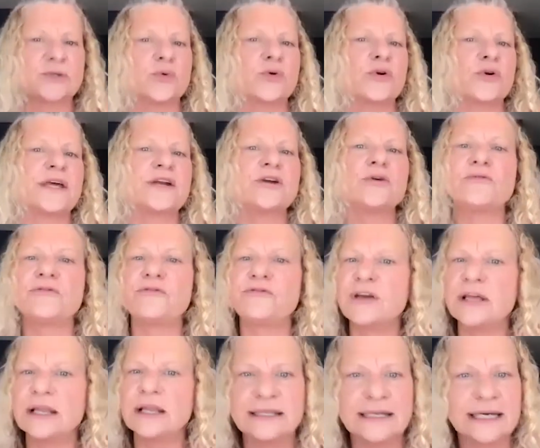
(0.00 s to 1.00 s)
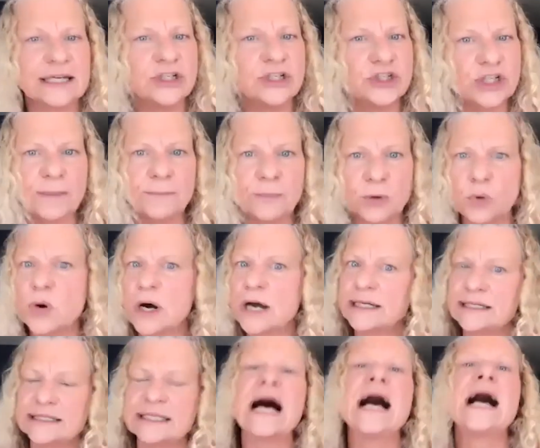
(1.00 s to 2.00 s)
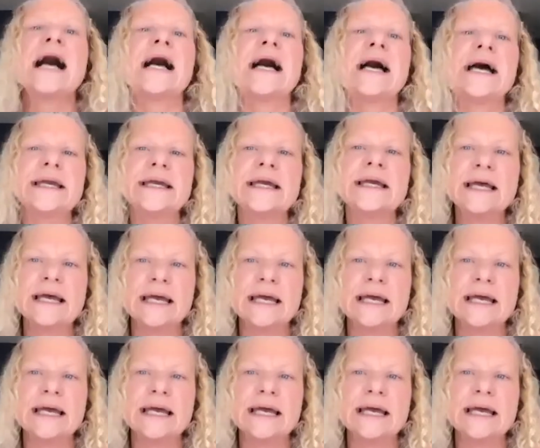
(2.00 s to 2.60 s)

or they don't feel like they can jump quite as high.